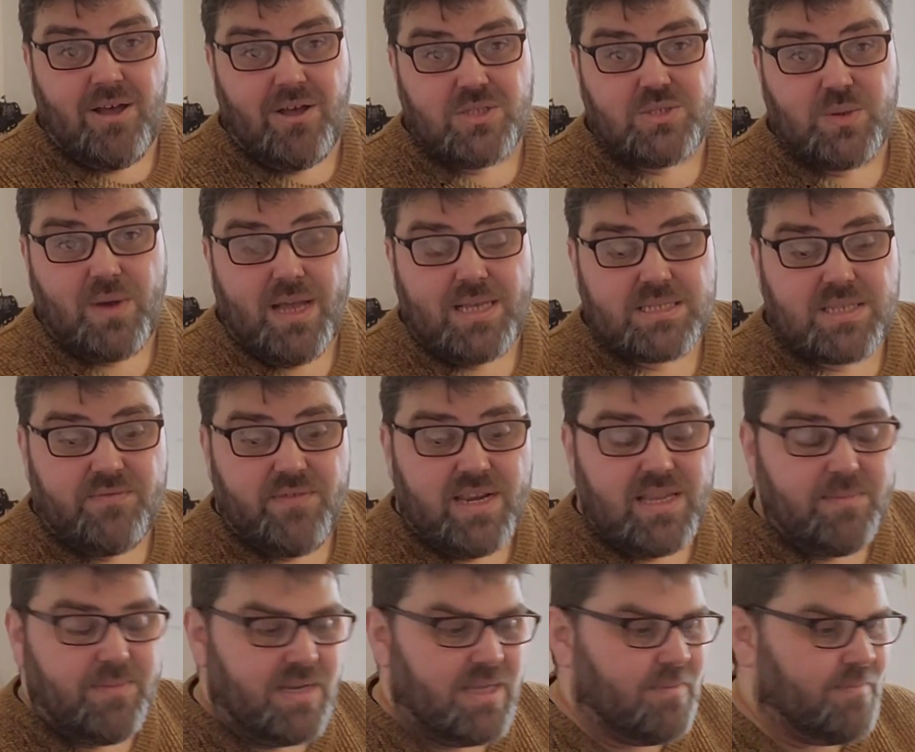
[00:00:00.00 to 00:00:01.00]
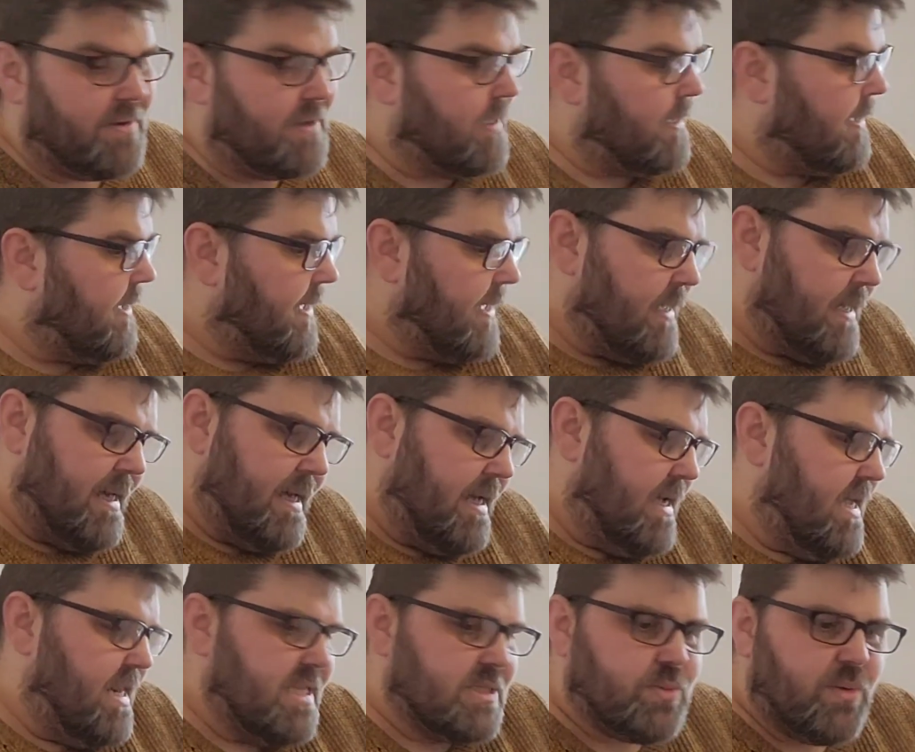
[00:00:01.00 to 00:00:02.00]
lot to ask of anybody, but
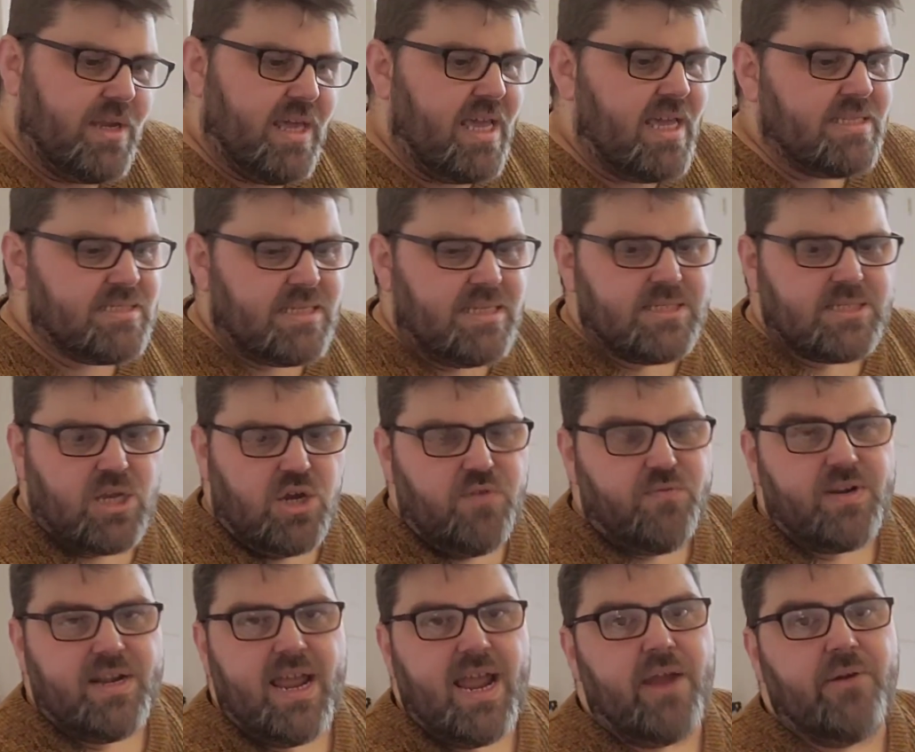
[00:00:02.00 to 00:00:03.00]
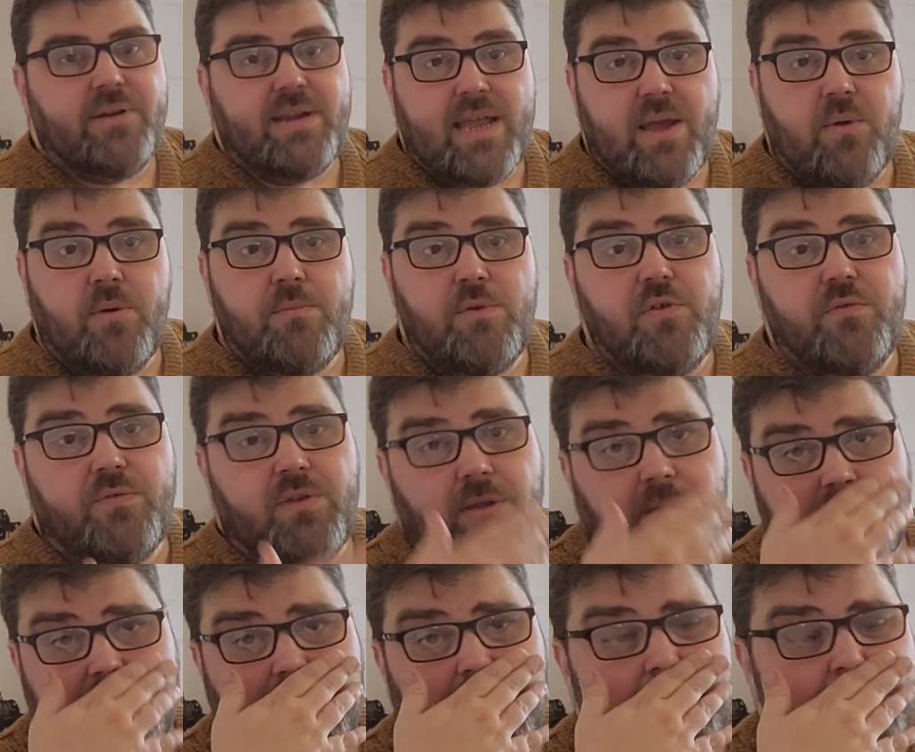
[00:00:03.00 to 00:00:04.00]
it is what it is, and it's over now. And now we're moving
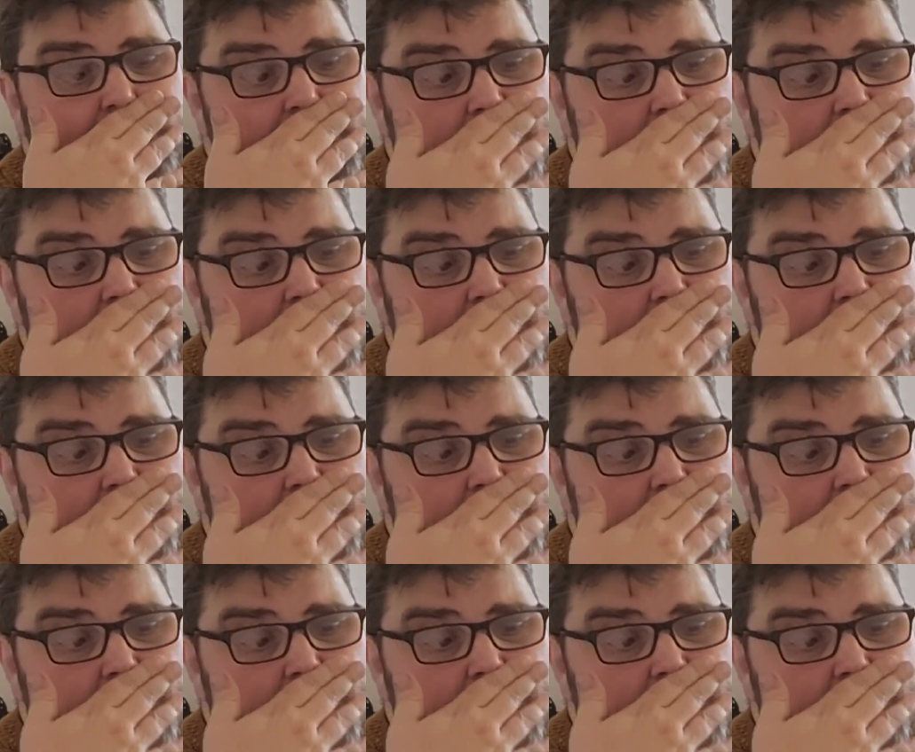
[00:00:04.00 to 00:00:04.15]
on to